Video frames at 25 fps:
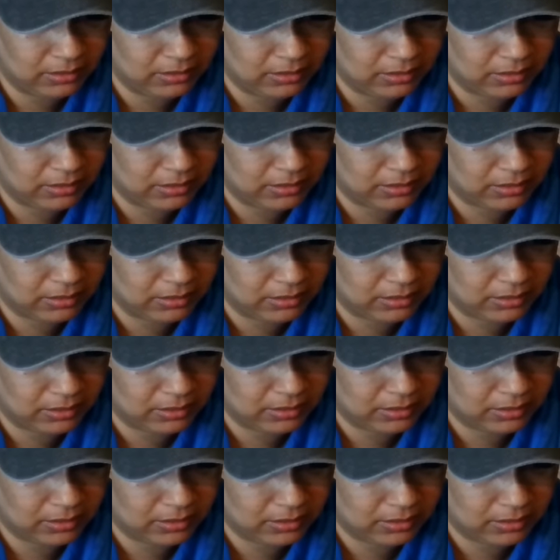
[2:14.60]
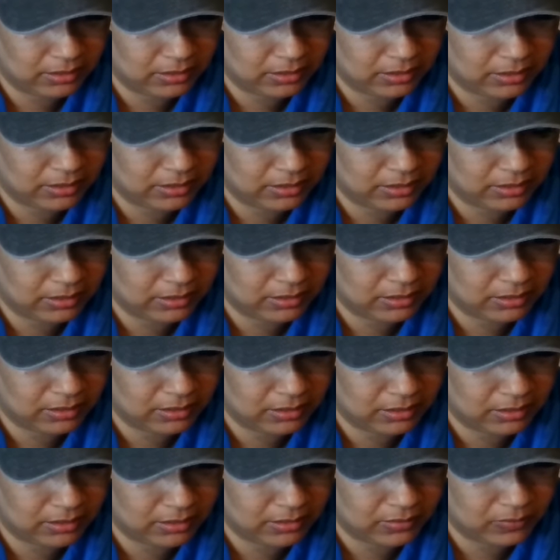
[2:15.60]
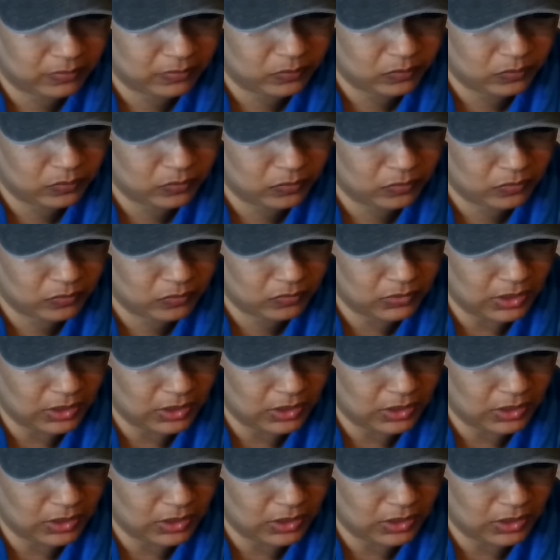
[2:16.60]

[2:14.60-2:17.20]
[no speech]